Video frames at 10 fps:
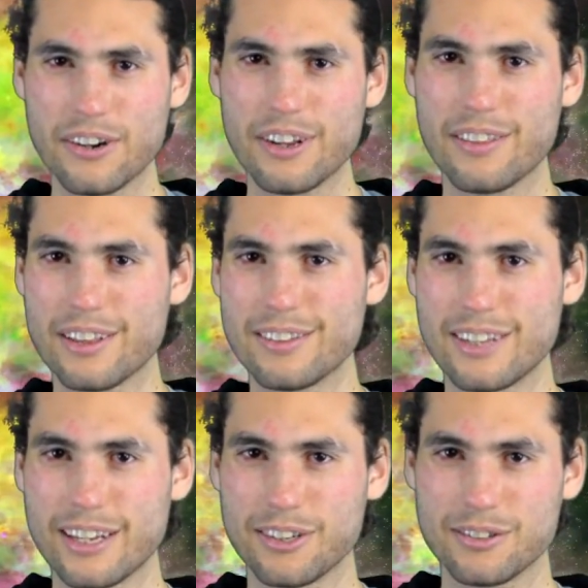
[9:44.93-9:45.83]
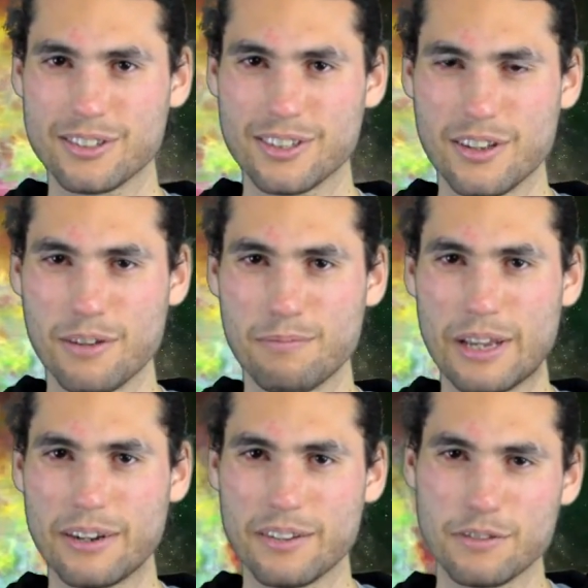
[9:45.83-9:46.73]
thin sails
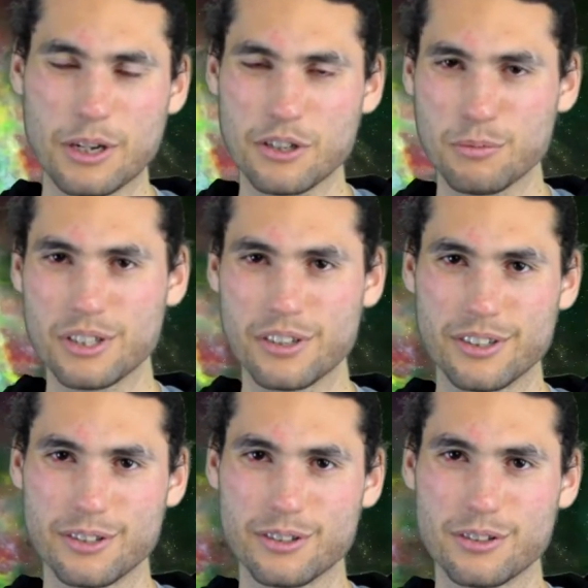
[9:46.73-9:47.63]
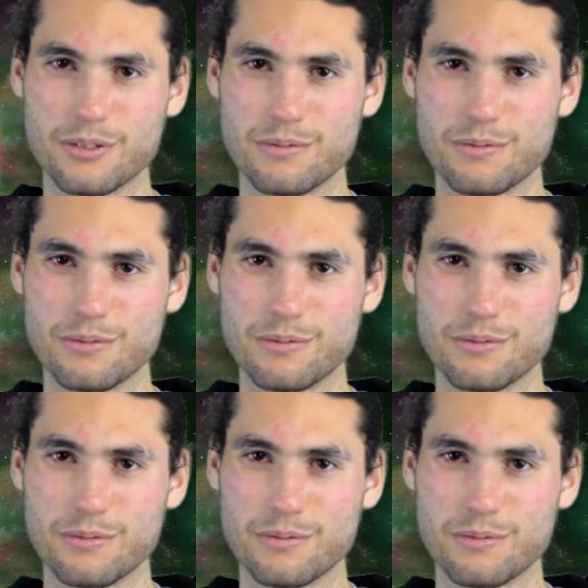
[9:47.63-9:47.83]
made out of special materials